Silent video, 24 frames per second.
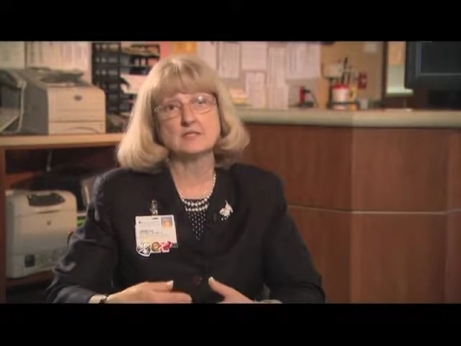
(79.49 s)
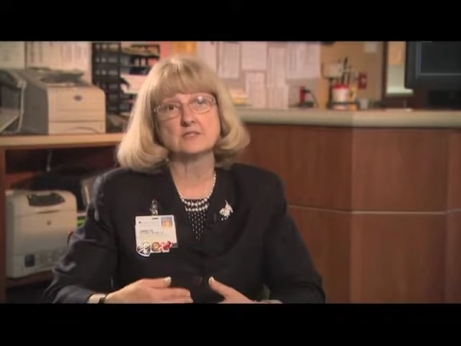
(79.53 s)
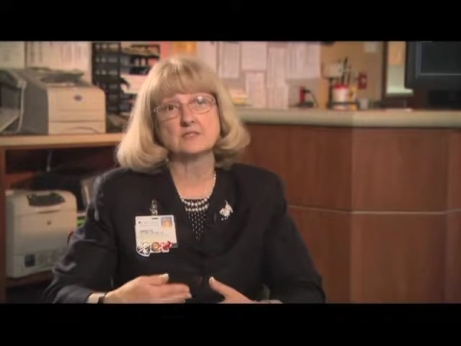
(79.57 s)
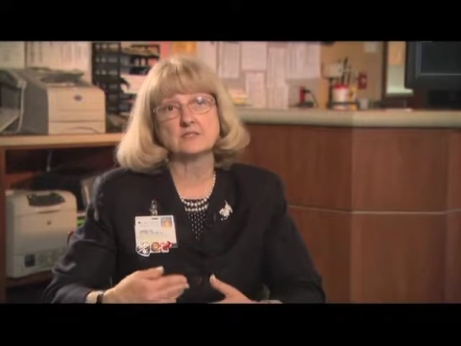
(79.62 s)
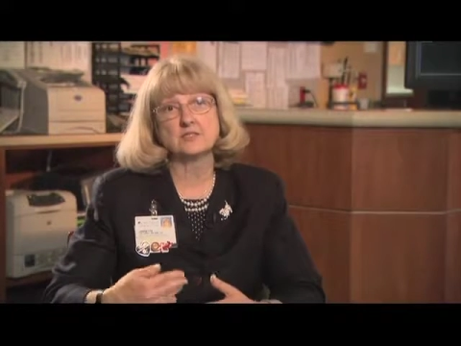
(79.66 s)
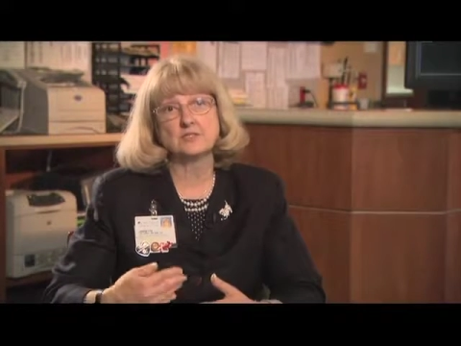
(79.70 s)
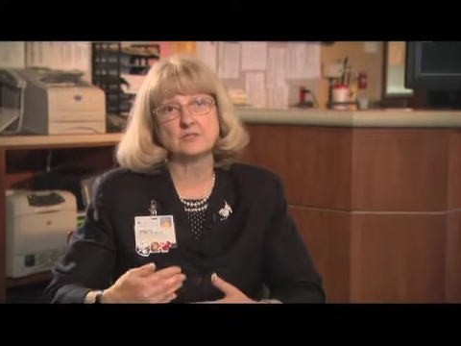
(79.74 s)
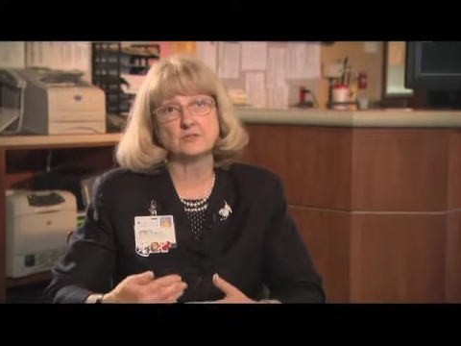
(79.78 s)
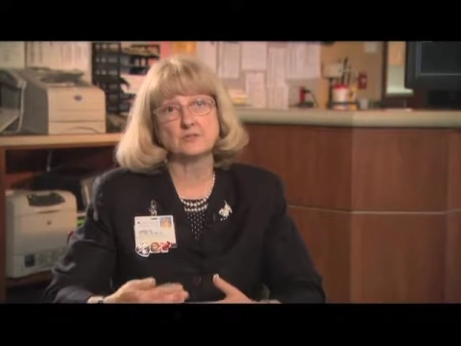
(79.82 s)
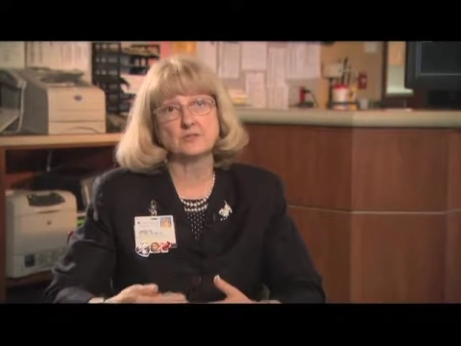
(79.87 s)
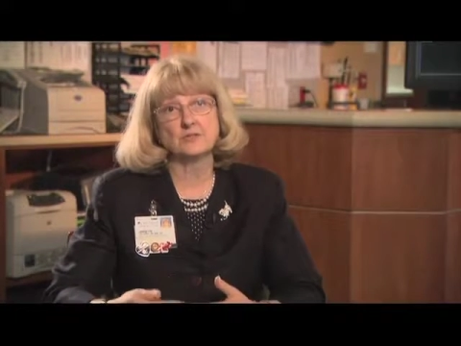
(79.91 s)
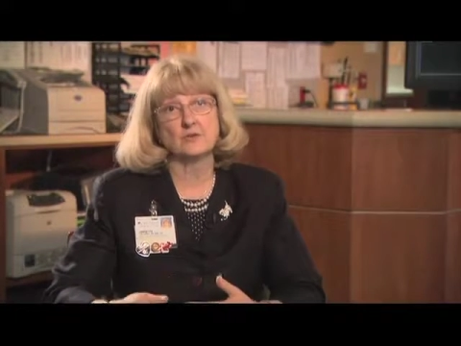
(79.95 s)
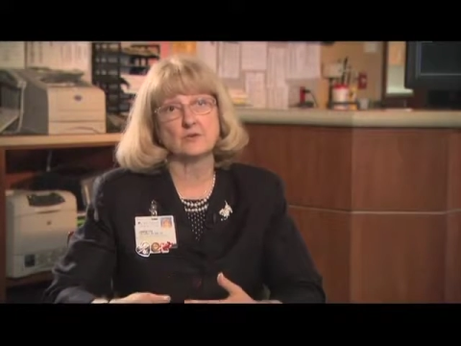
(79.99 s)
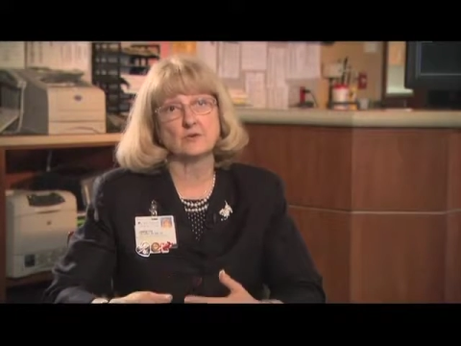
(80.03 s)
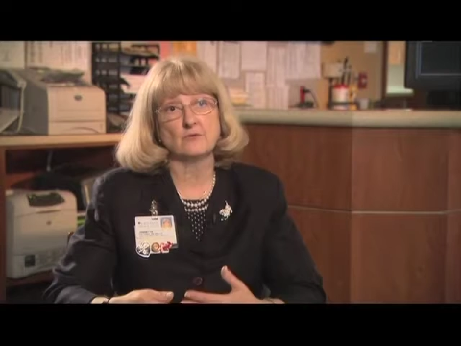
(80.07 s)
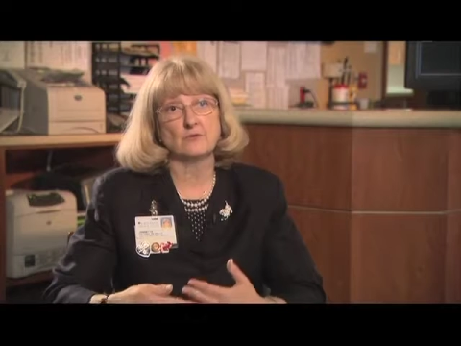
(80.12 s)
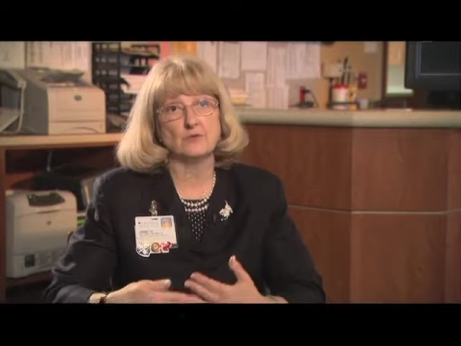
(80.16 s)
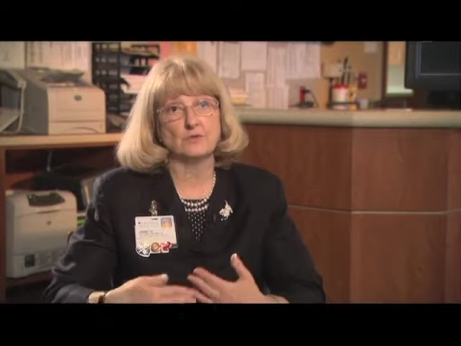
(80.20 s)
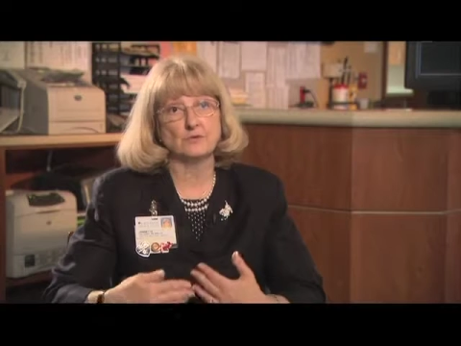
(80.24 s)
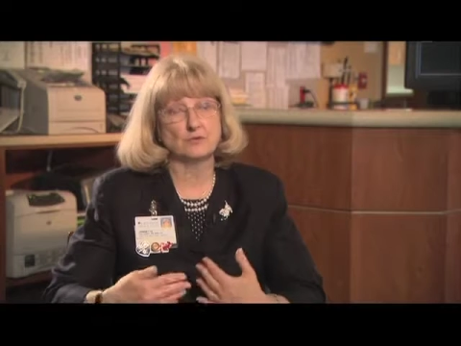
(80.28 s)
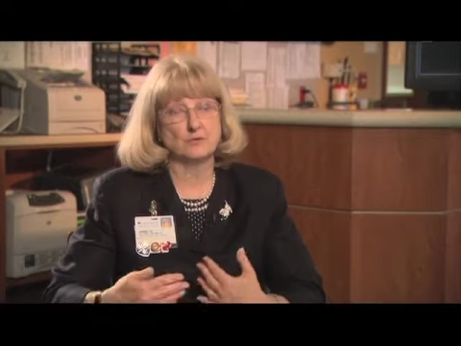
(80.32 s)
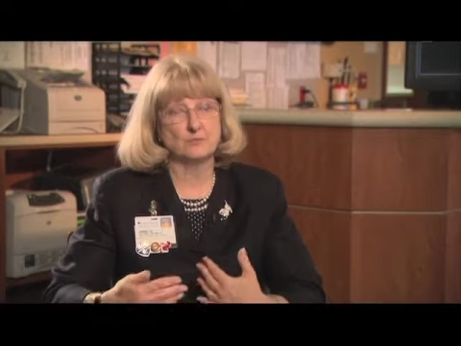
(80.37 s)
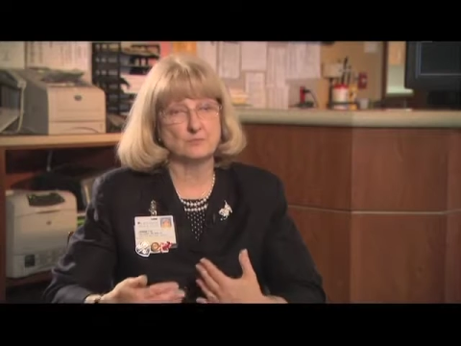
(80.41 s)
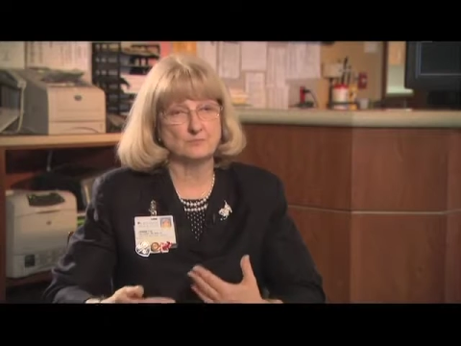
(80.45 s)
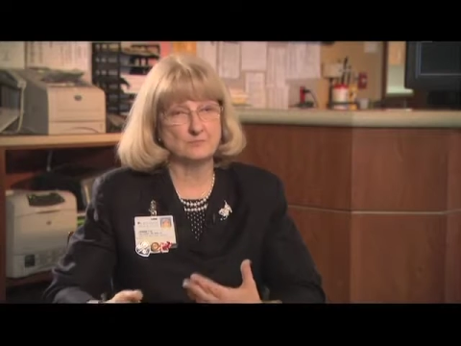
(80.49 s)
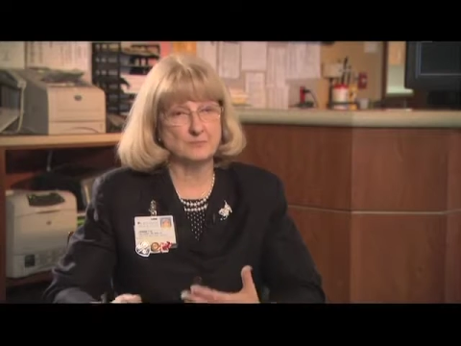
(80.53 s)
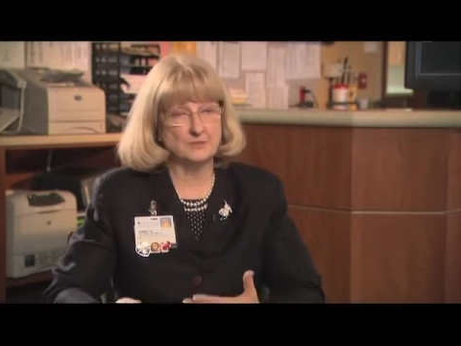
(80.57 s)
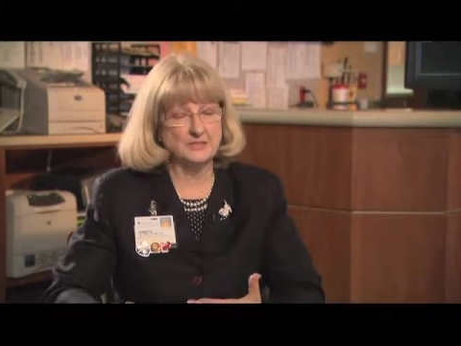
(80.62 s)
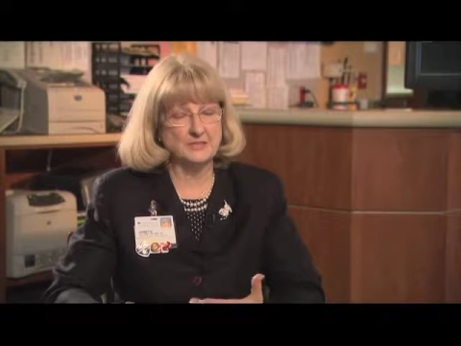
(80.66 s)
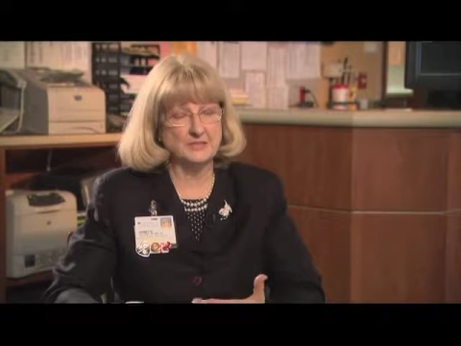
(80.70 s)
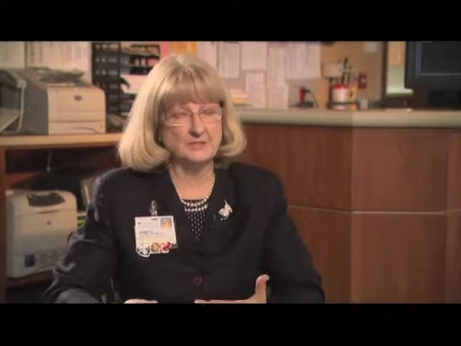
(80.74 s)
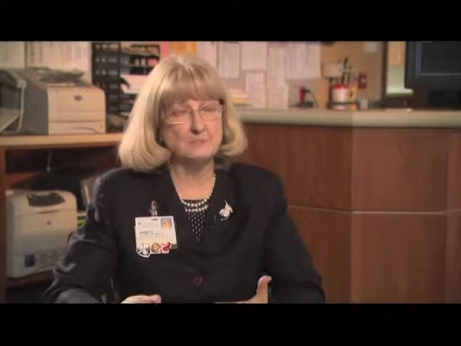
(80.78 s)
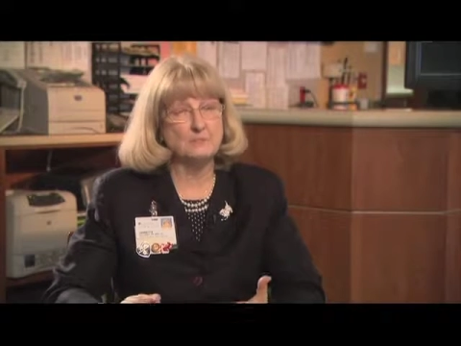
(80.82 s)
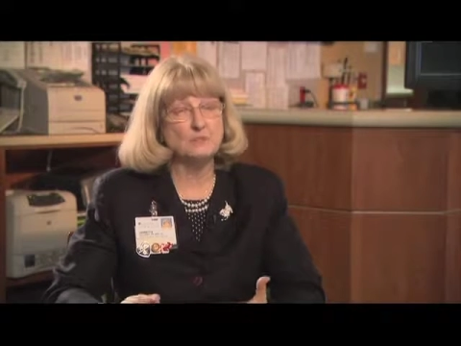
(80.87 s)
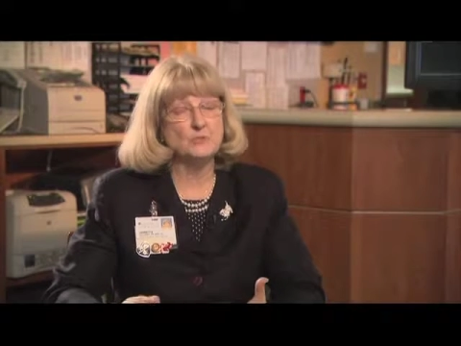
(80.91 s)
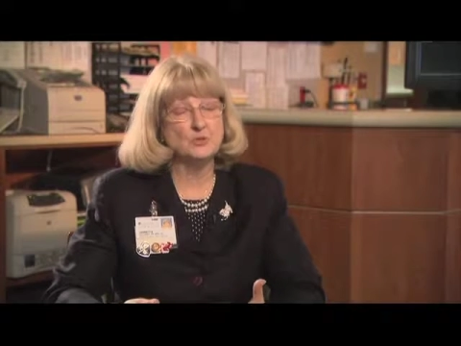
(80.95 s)
until their
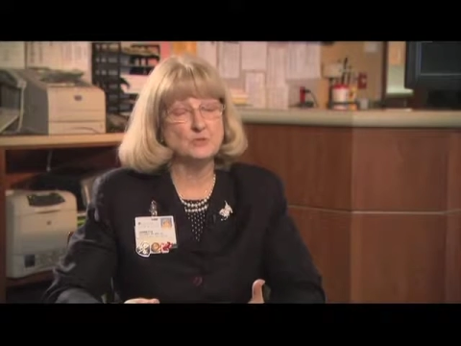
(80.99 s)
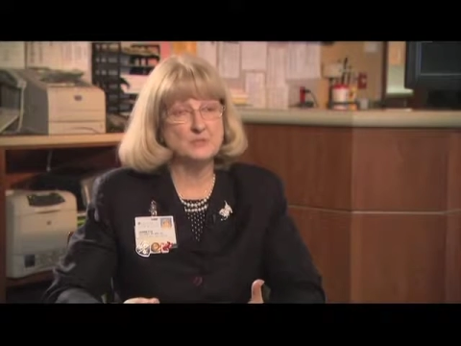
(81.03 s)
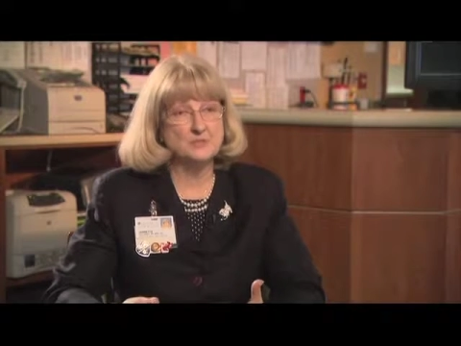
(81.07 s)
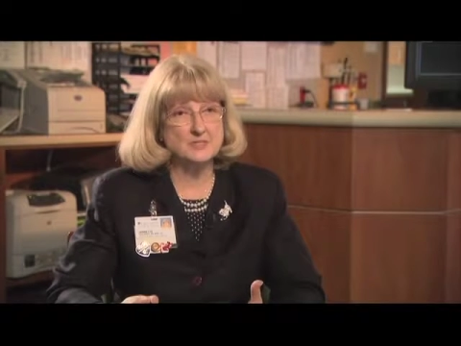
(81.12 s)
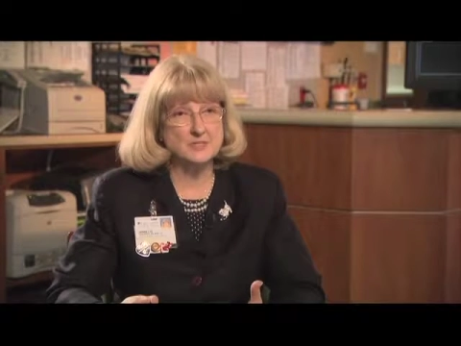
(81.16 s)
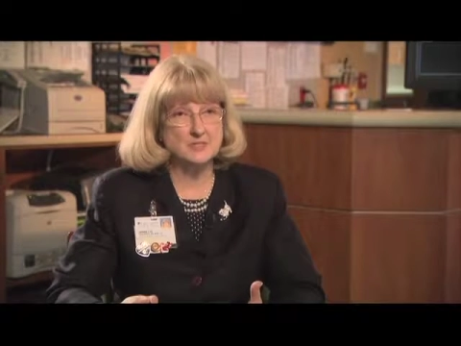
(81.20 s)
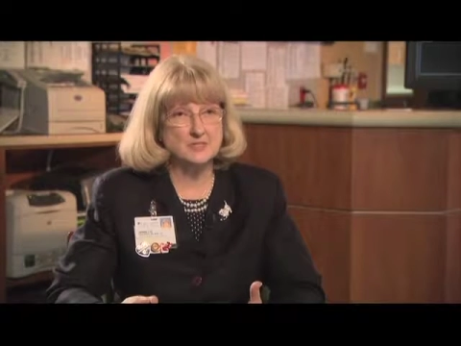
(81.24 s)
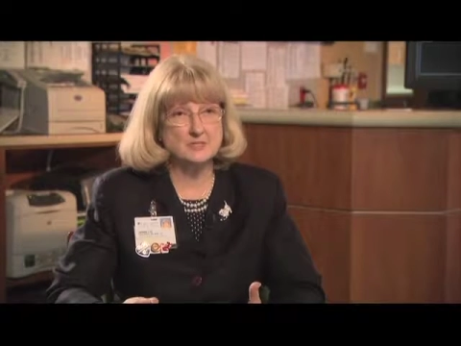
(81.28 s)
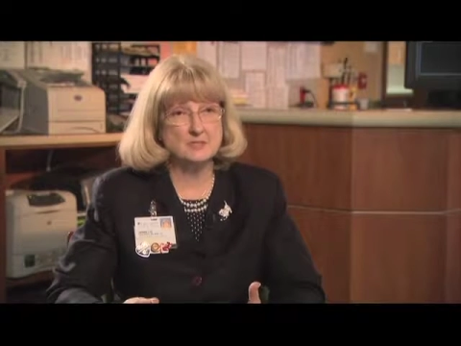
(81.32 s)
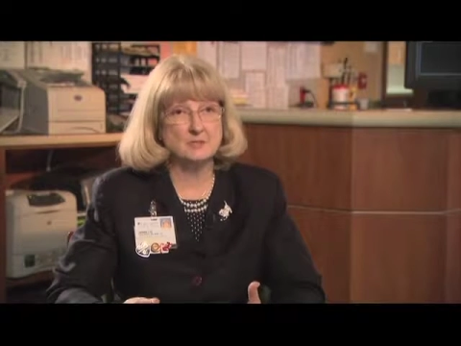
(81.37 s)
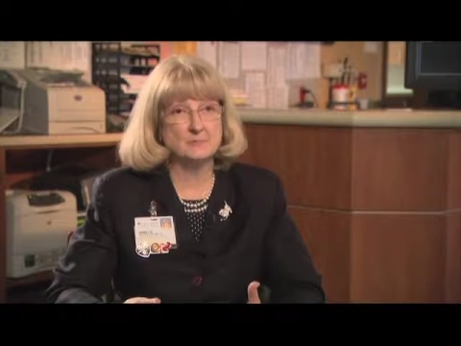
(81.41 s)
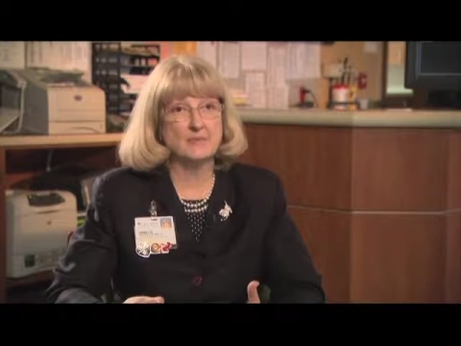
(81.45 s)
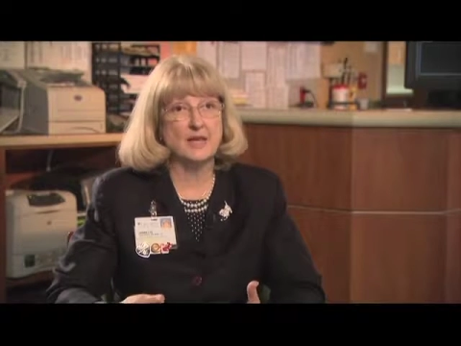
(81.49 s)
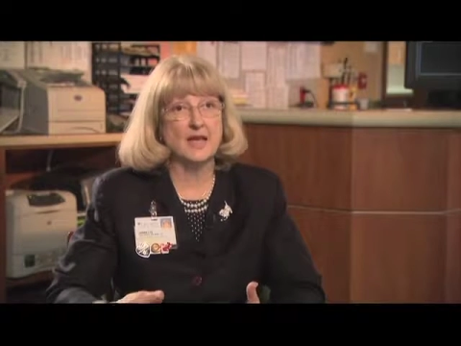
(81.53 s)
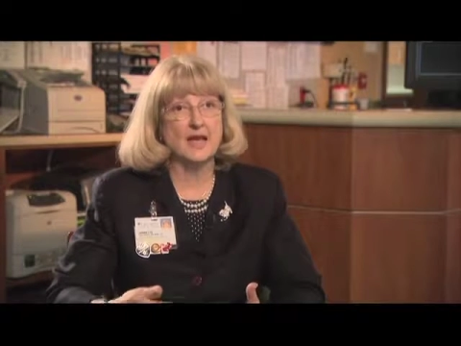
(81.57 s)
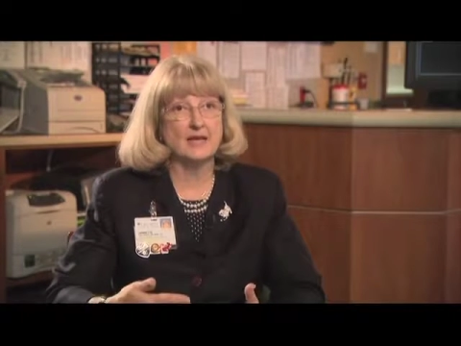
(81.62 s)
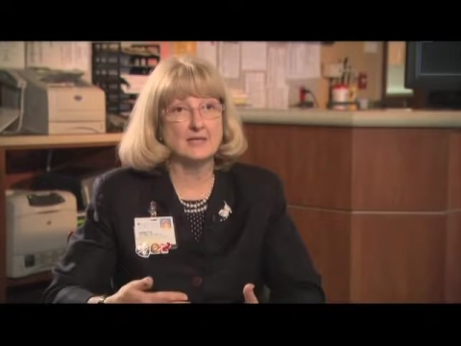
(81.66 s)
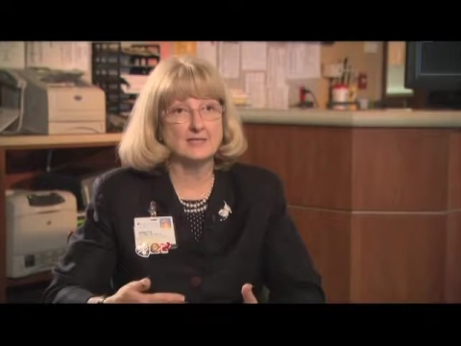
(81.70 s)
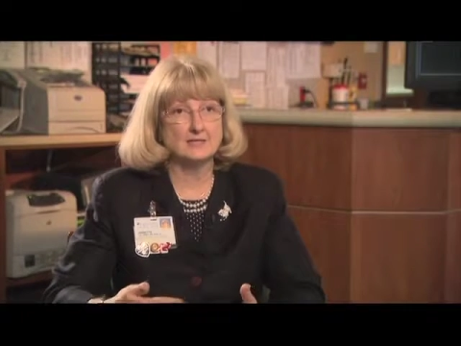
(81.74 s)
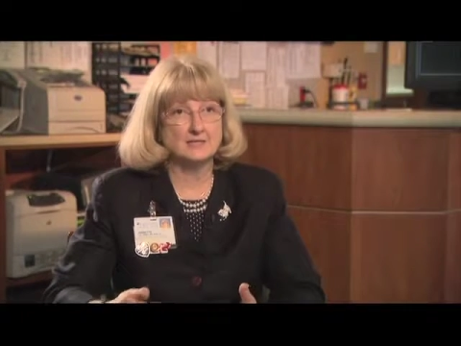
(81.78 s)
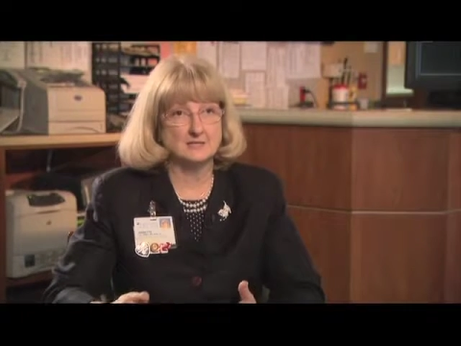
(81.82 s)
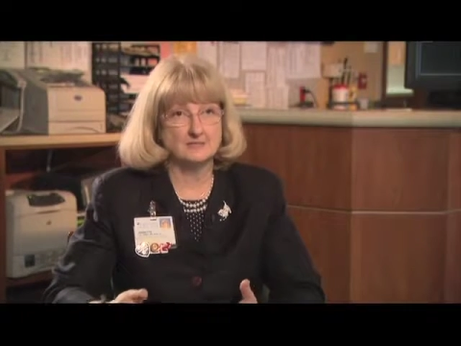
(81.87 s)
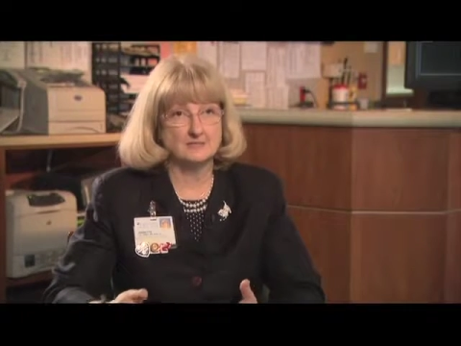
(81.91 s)
complete immune system has